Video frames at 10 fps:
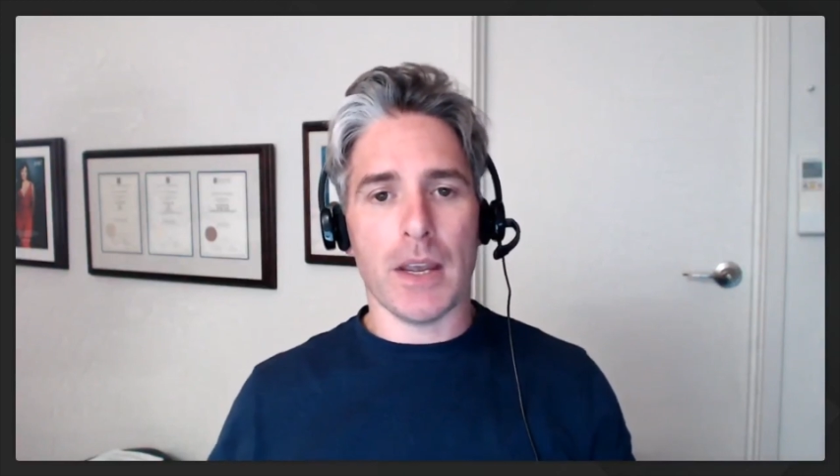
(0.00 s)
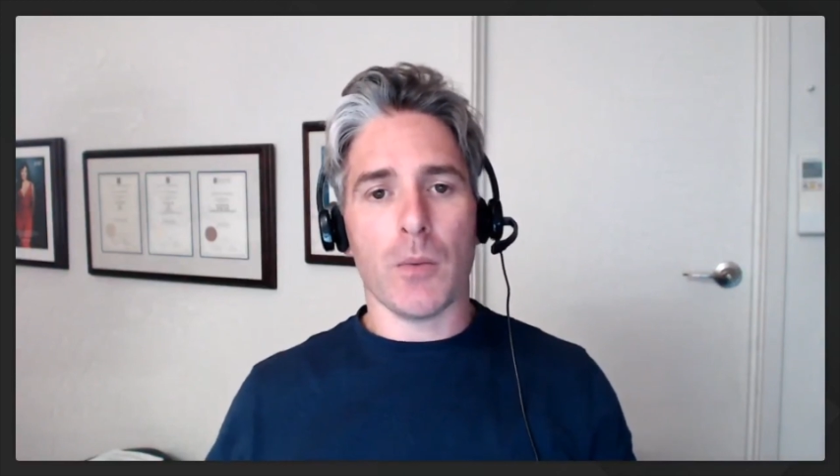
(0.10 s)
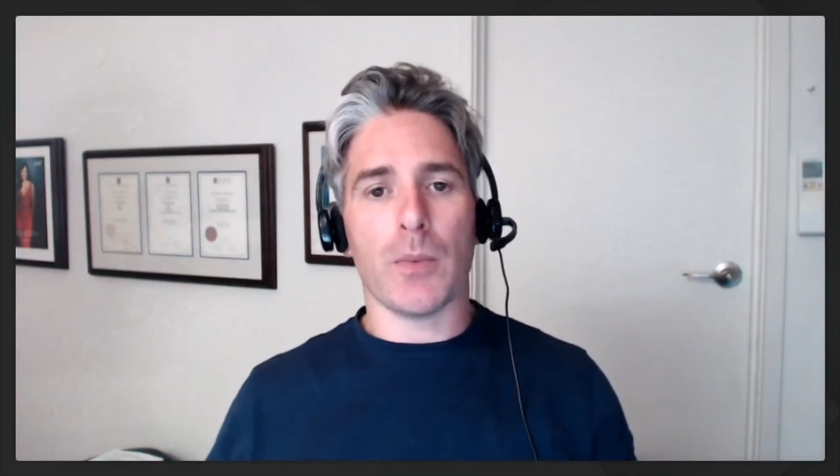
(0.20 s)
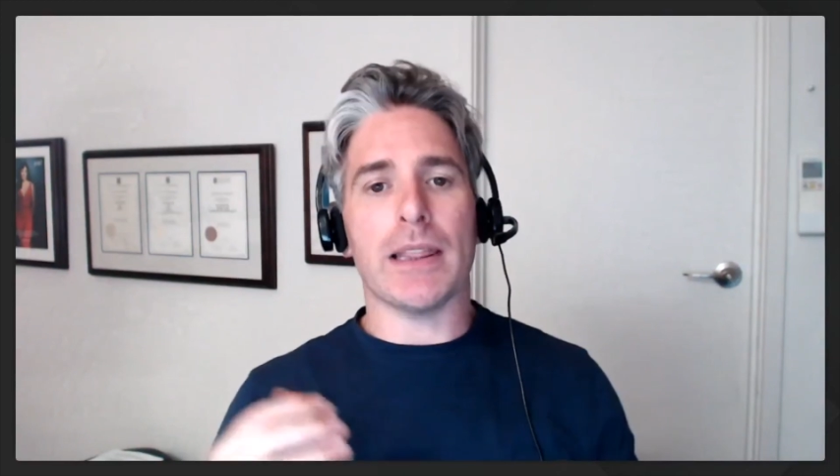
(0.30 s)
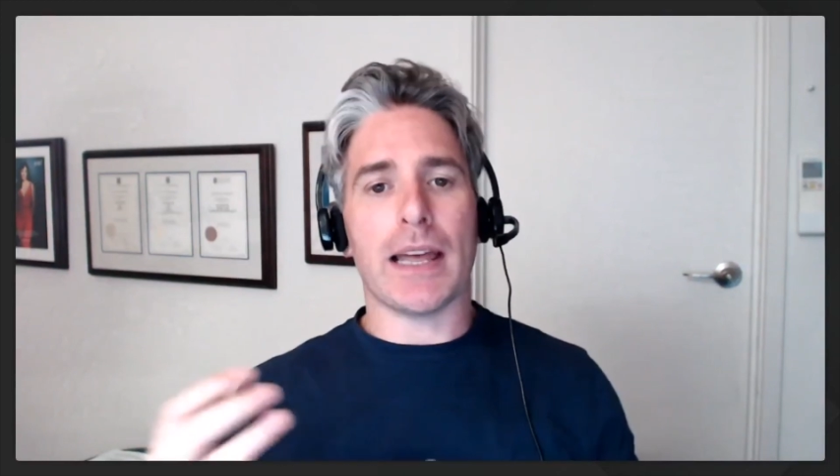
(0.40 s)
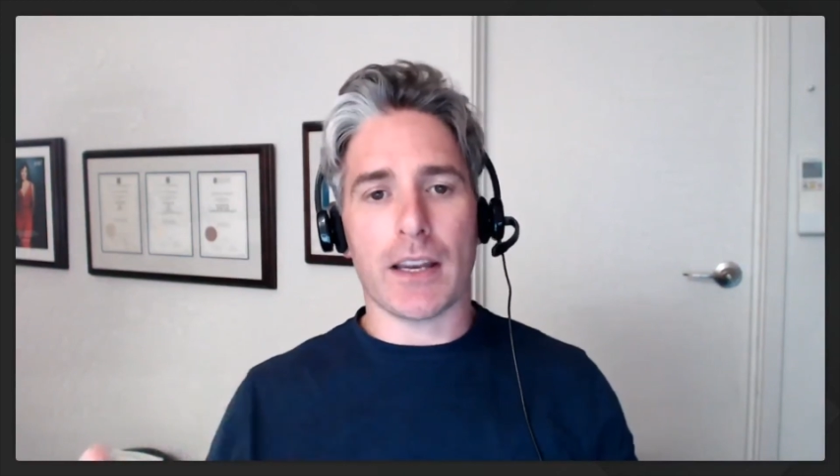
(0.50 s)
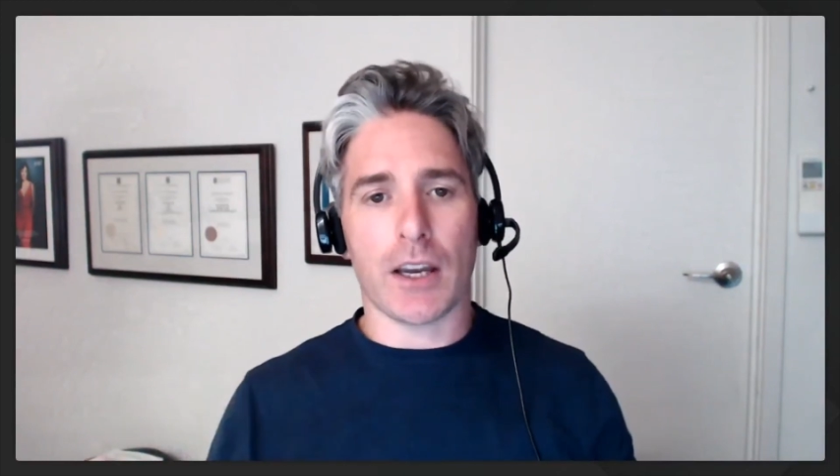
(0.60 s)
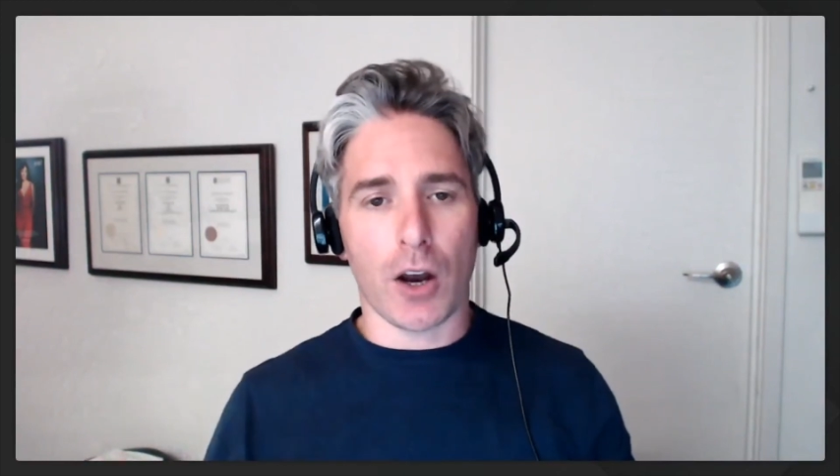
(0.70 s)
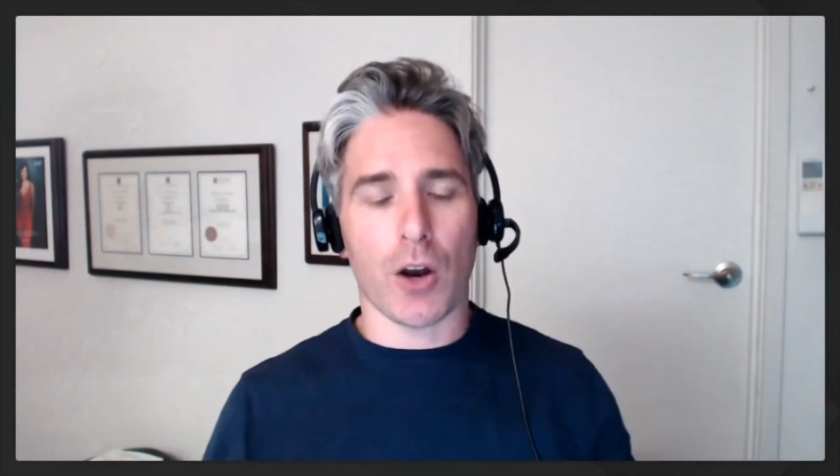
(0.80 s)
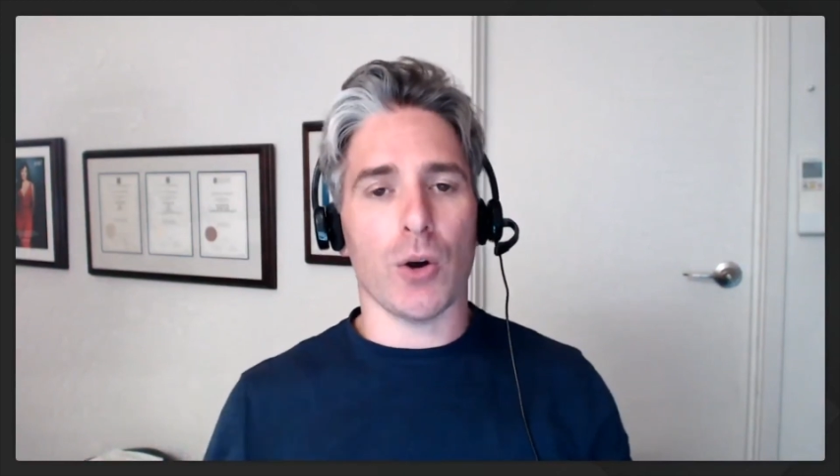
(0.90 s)
we let
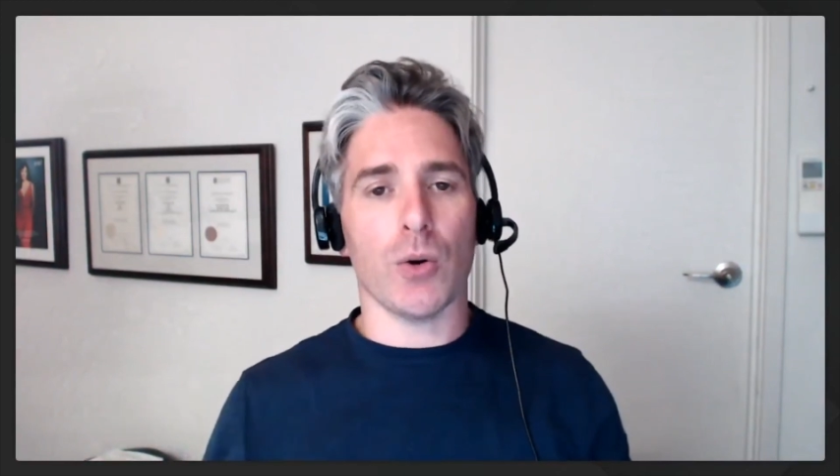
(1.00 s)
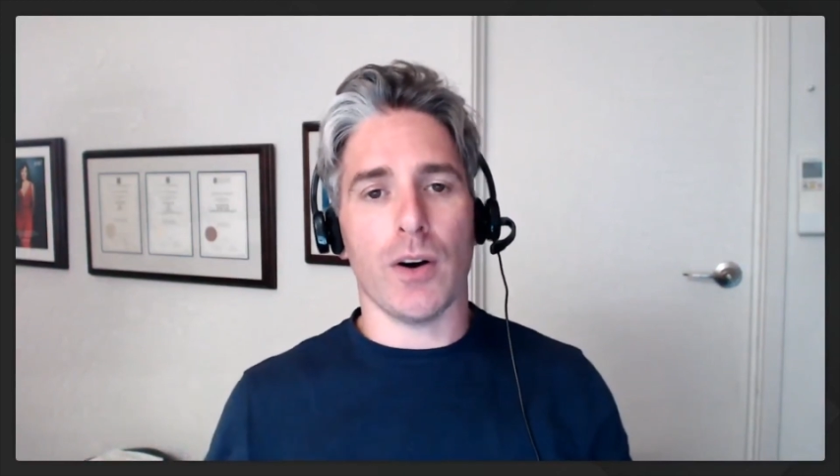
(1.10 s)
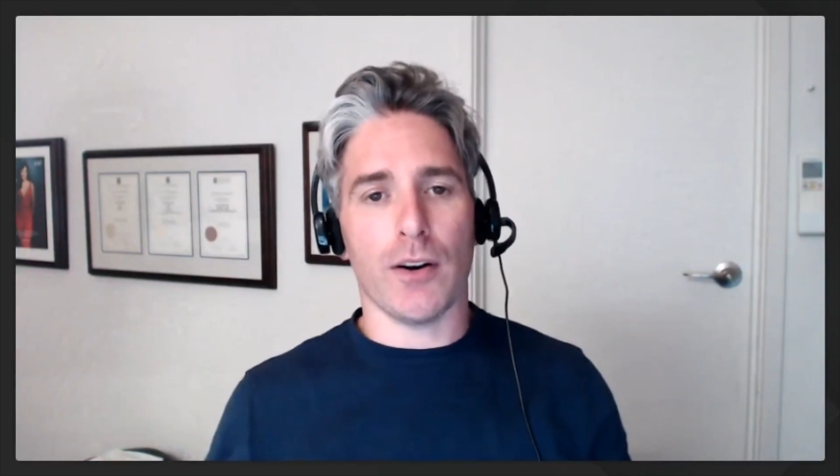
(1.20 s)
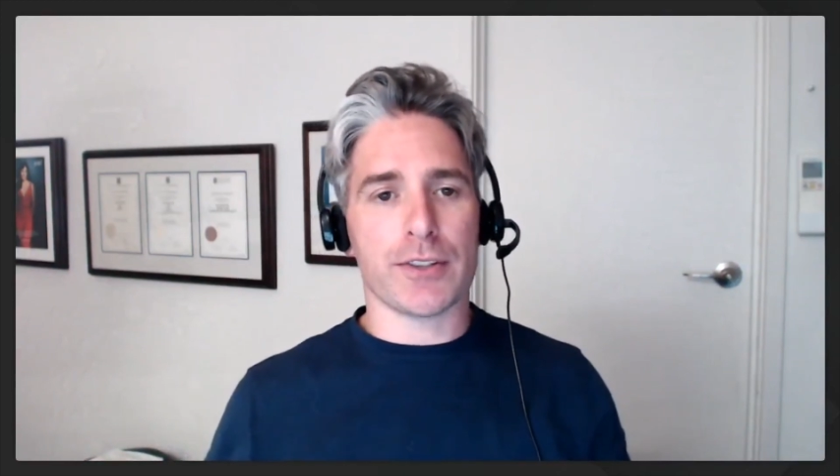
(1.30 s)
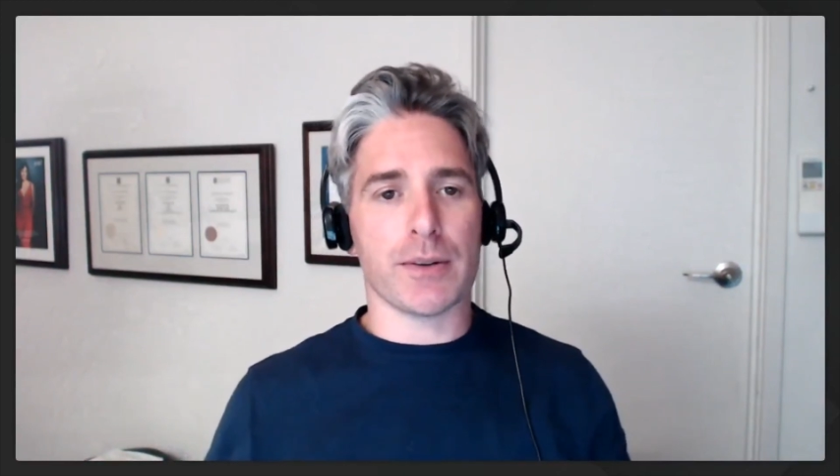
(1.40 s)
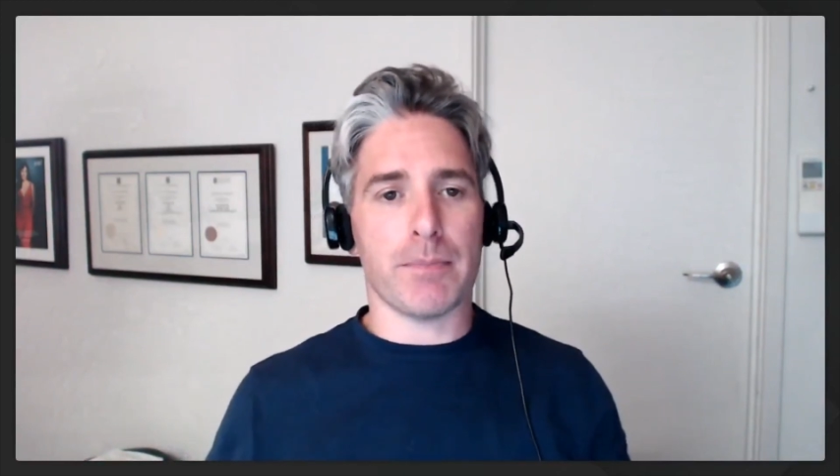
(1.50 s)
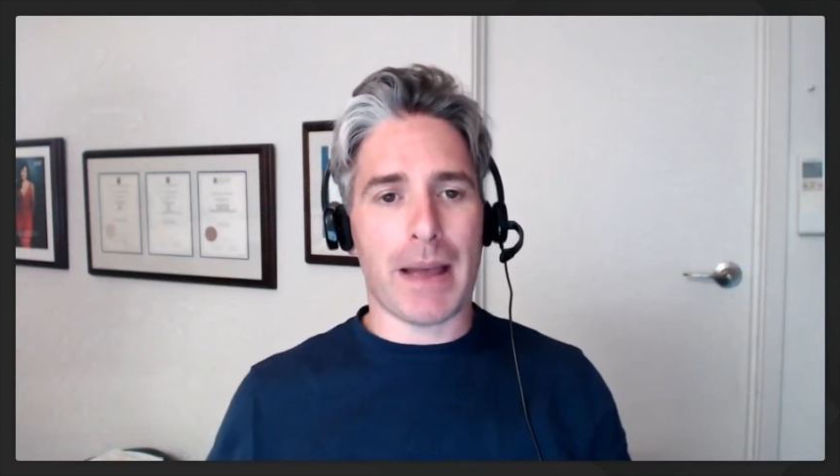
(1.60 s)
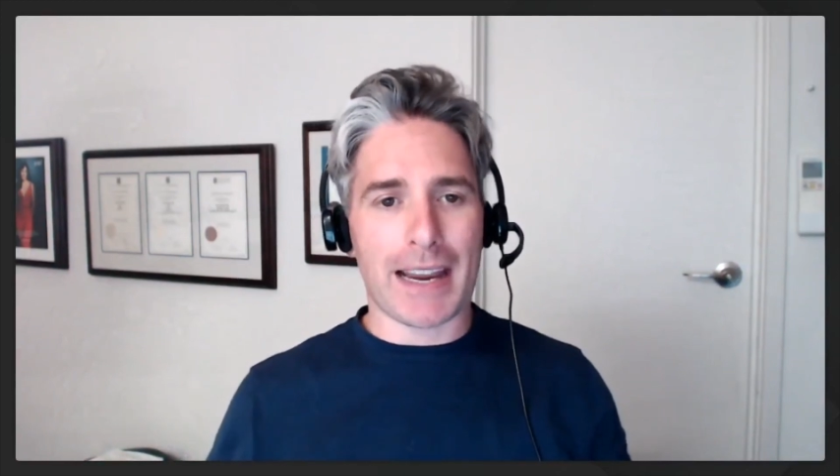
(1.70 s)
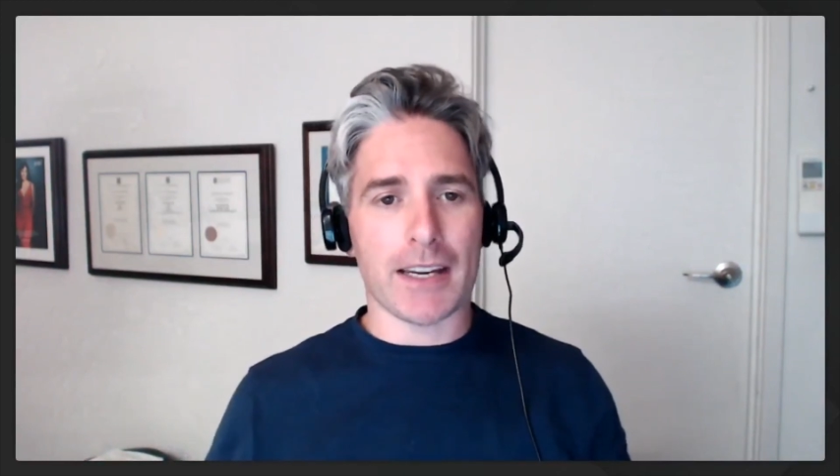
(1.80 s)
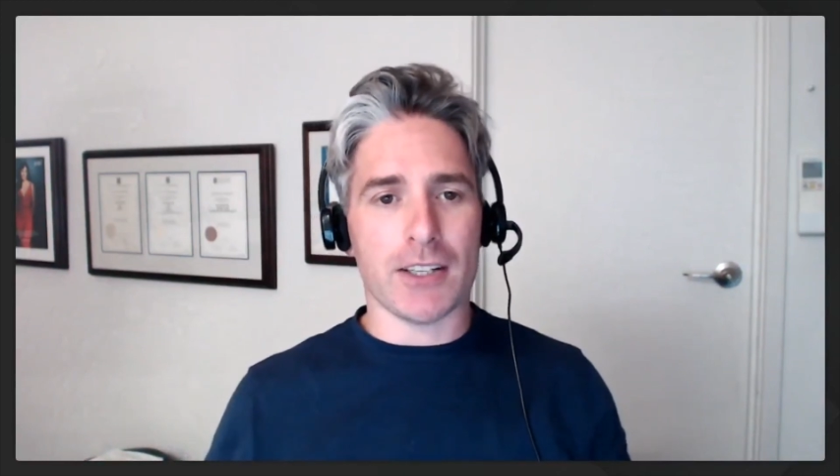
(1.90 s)
go of some
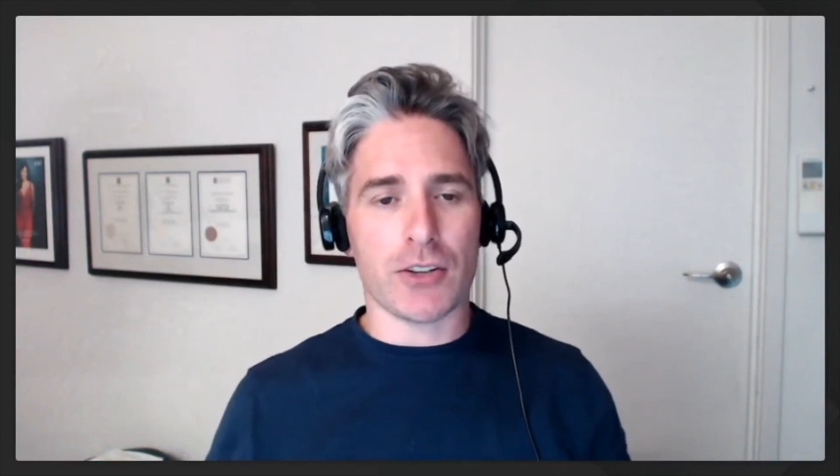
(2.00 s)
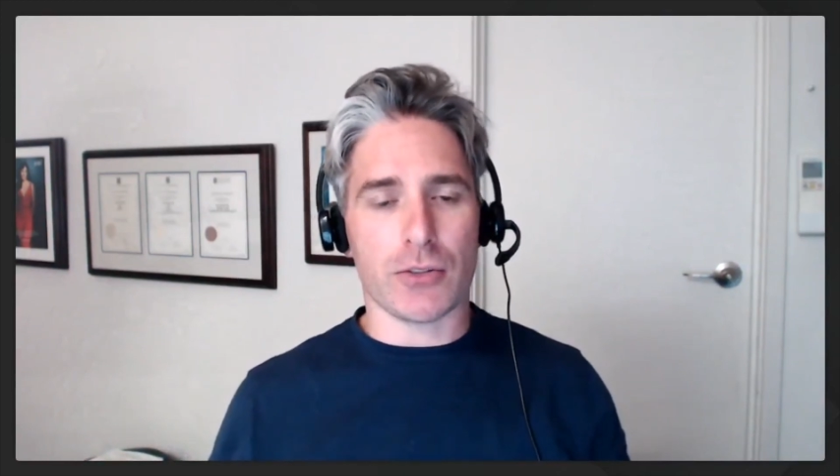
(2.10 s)
baggage